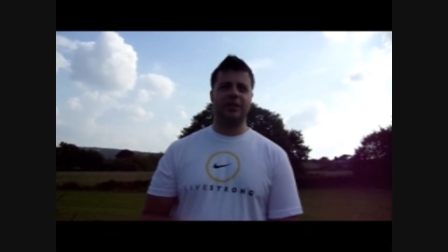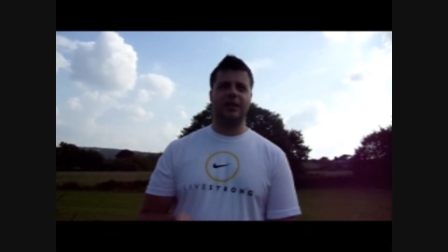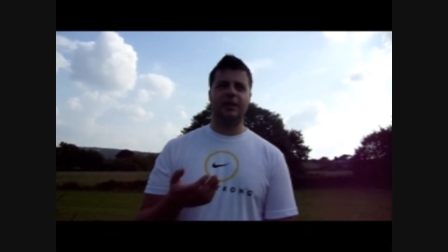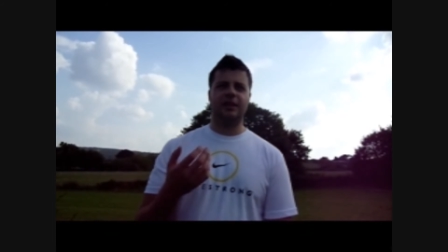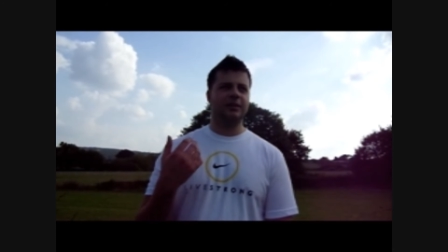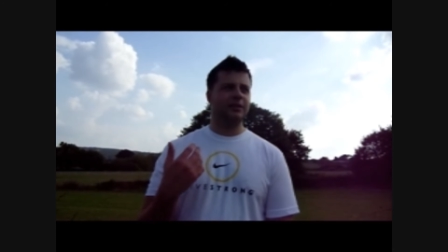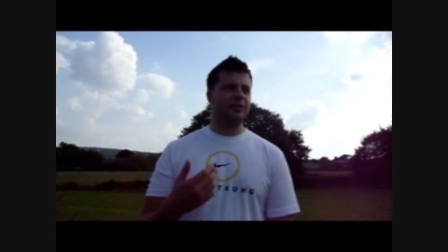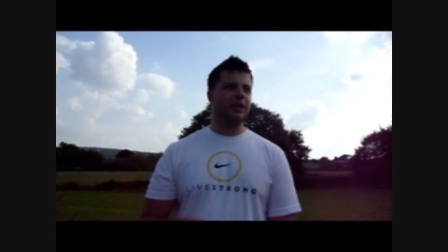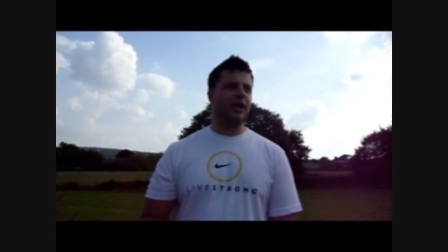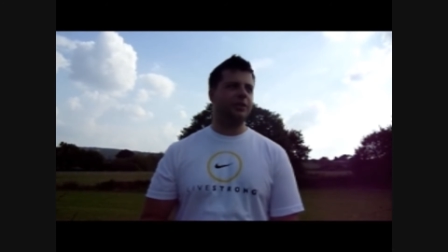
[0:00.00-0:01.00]
Uh,
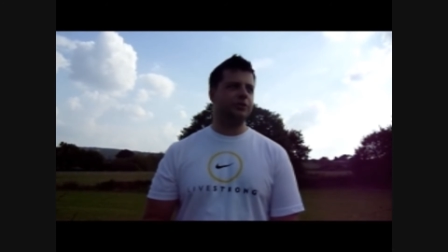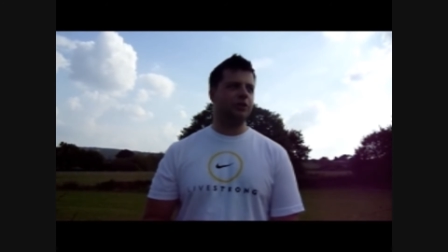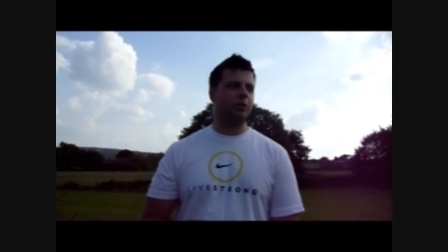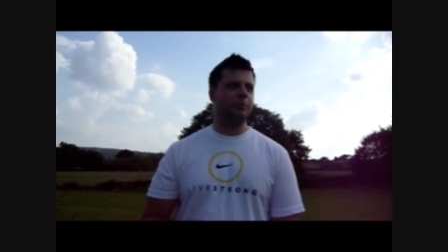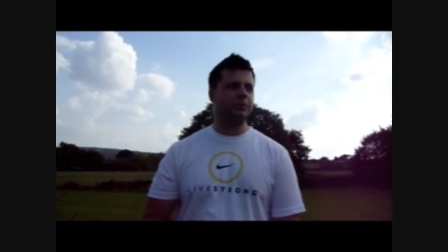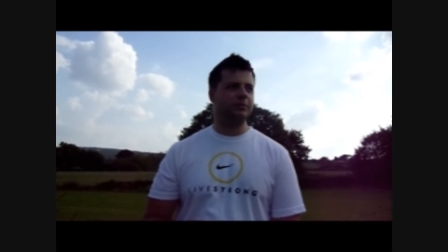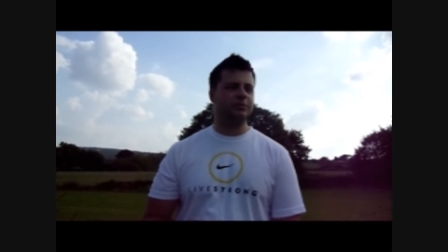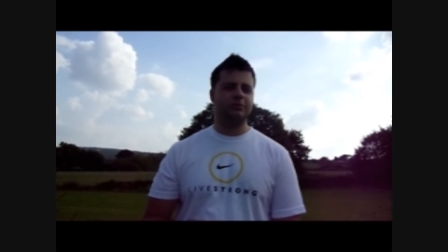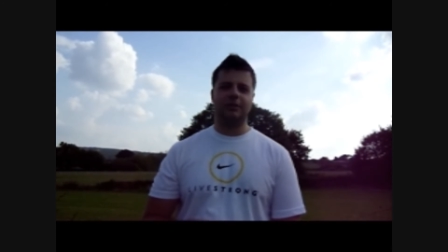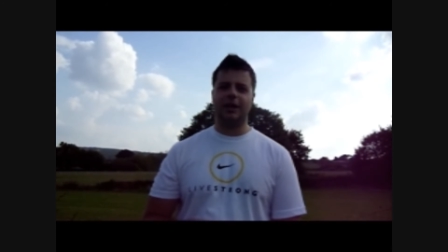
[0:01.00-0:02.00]
they'll either drop
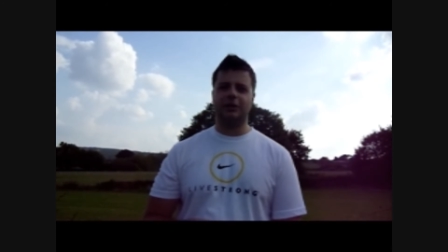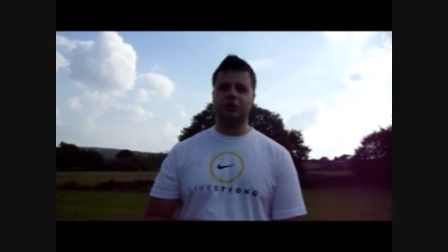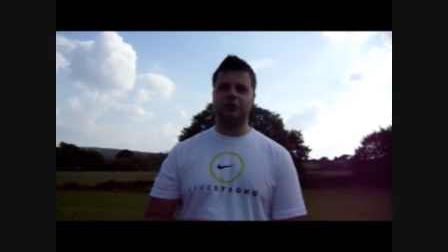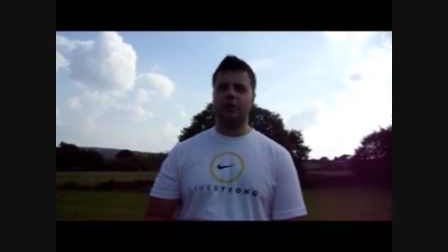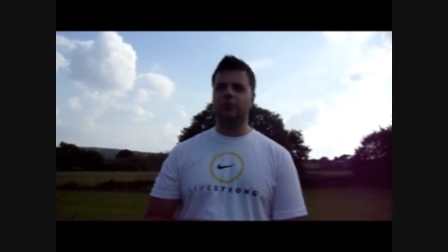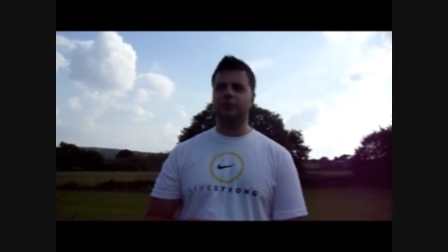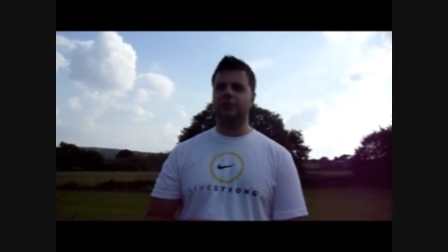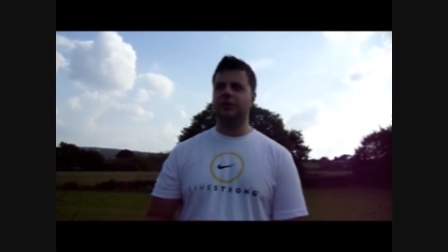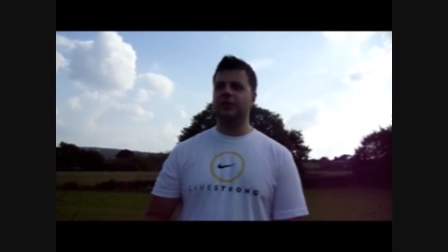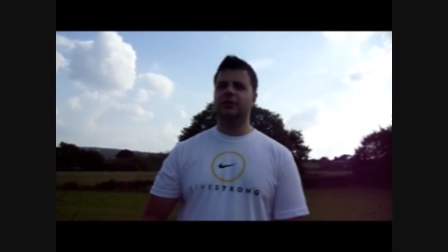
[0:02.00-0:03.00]
like a stone,
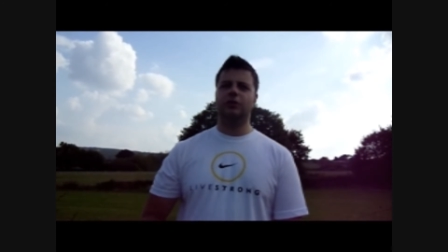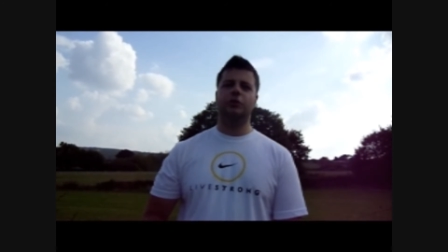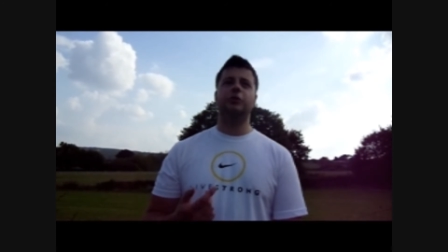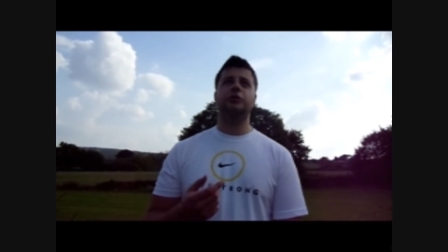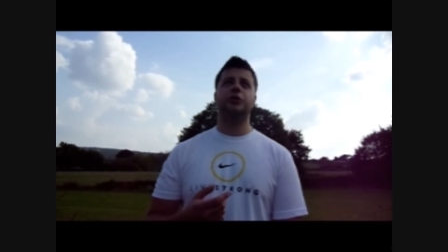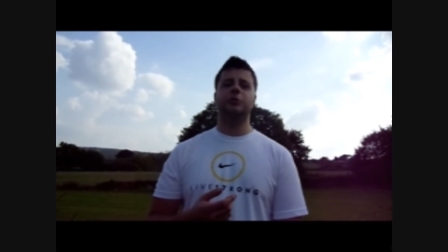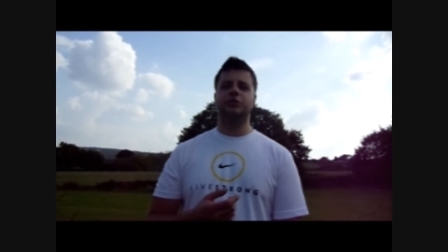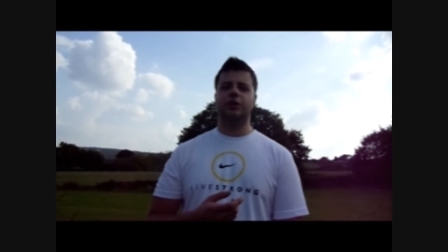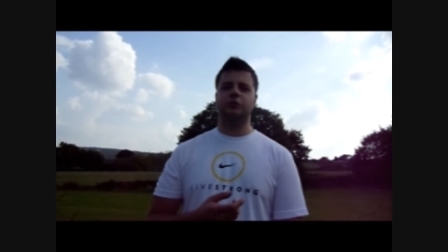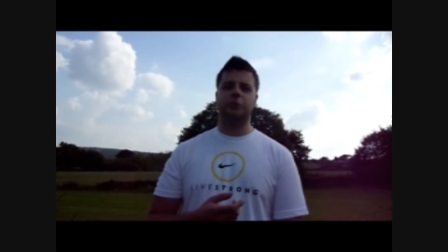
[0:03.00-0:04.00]
or they'll shoot
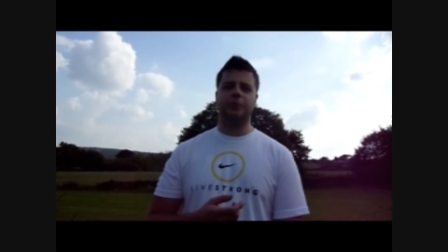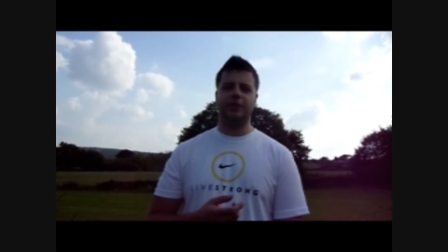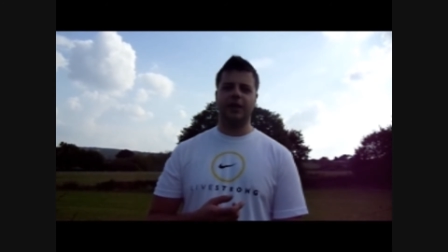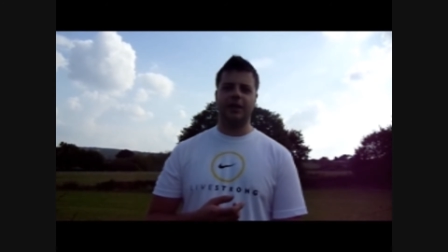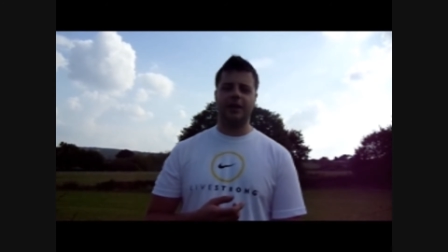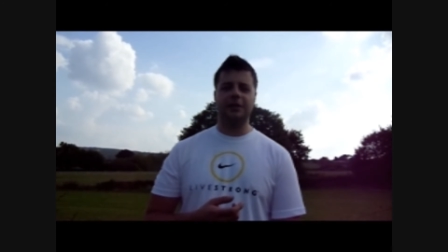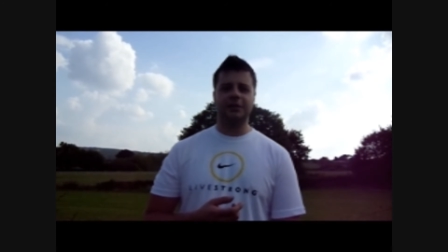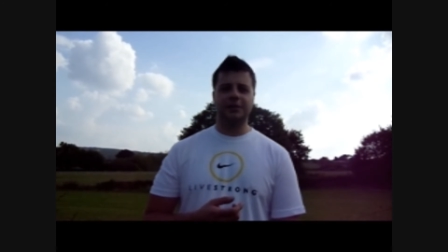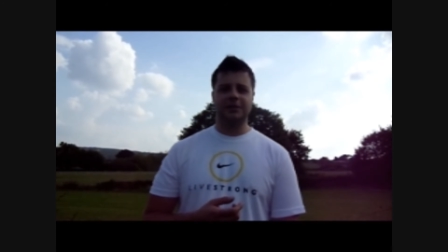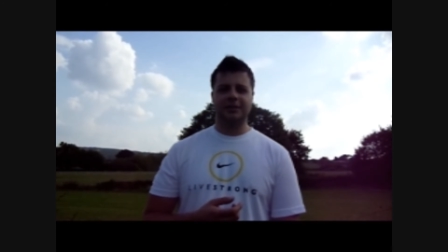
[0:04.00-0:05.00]
themselves up in the air
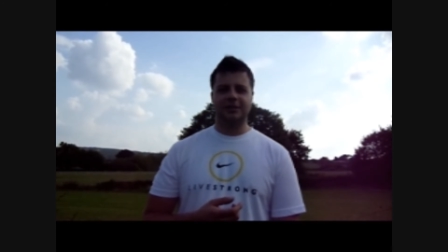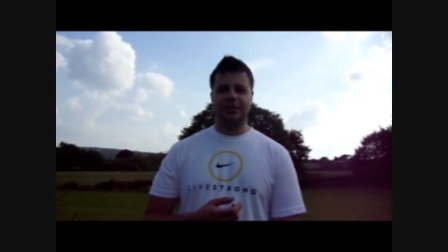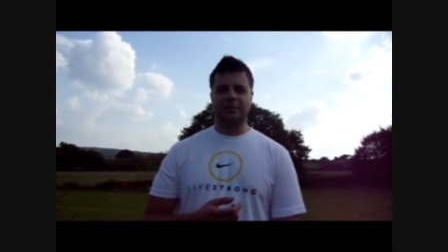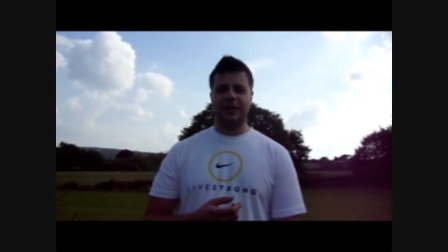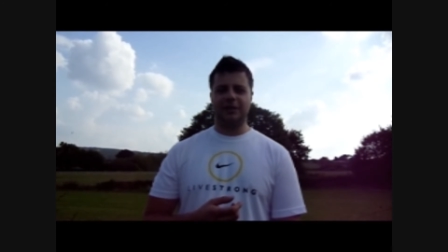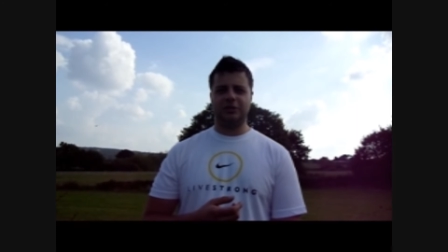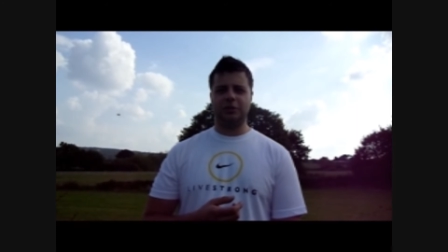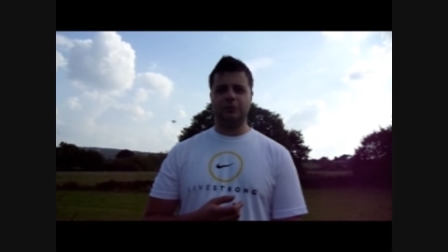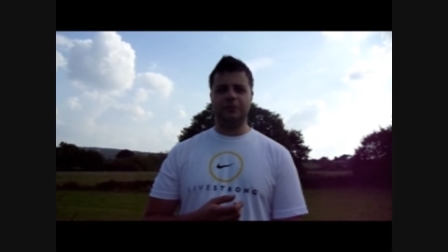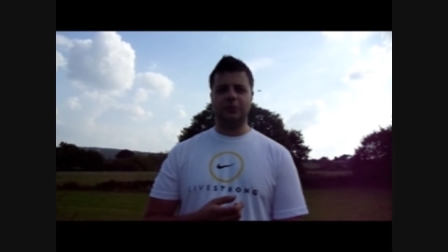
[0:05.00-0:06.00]
about
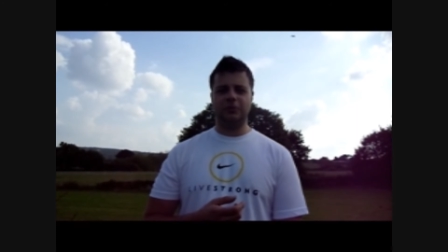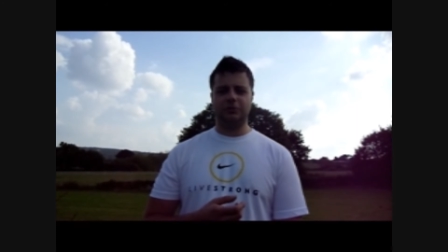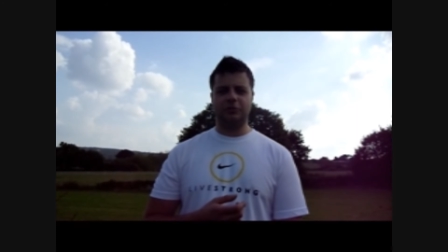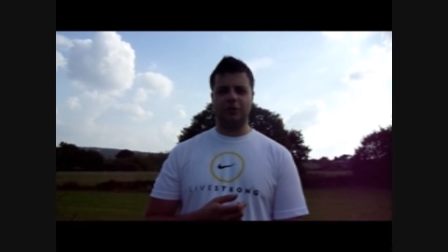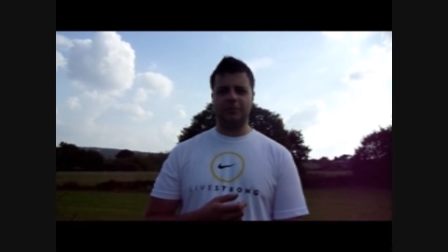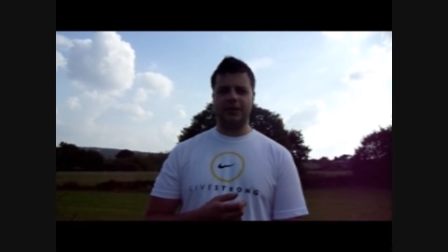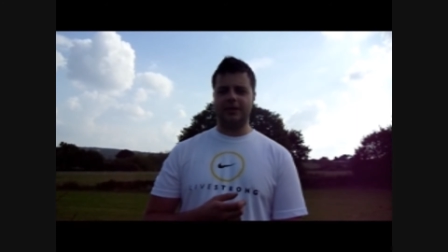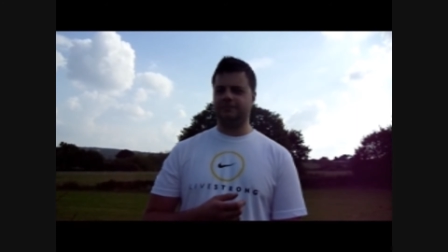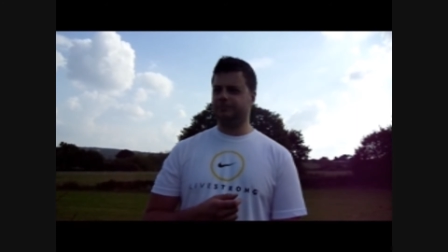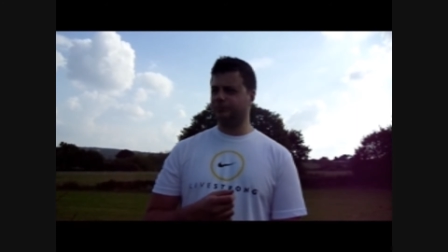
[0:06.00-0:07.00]
two foot and drop down.